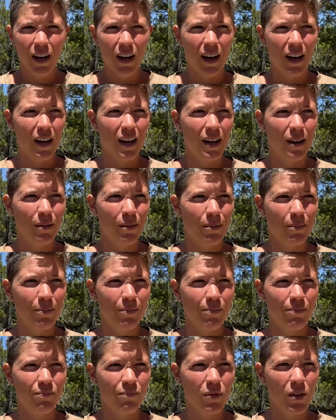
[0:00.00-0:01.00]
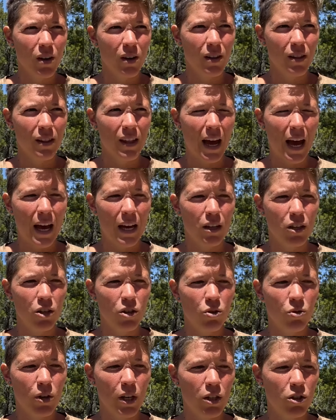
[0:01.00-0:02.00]
that
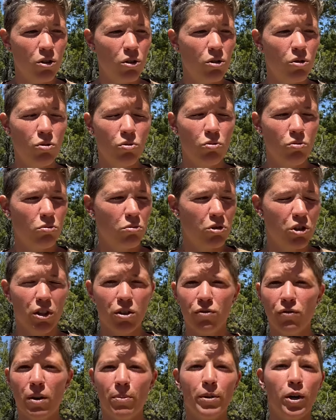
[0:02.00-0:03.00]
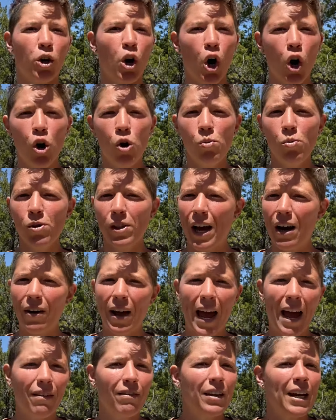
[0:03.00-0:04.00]
you can do just from your home without
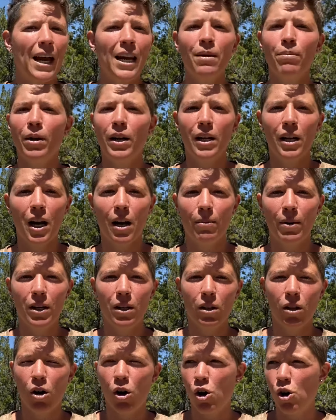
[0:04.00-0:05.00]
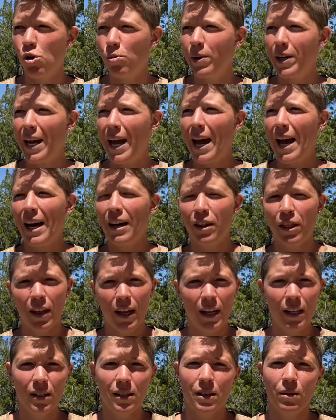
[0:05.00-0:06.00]
having anybody come into the home and add
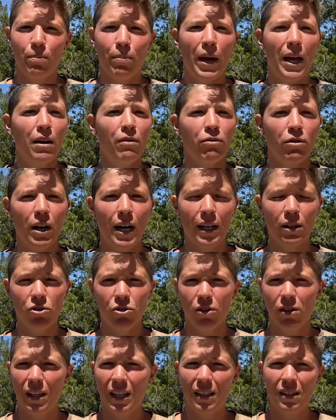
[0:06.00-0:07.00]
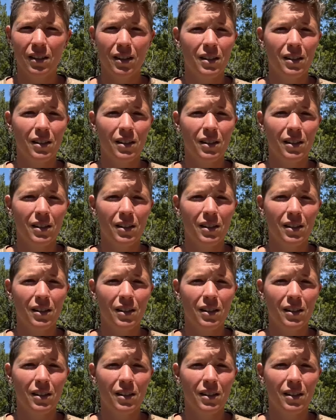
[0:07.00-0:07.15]
things and pay for extra things.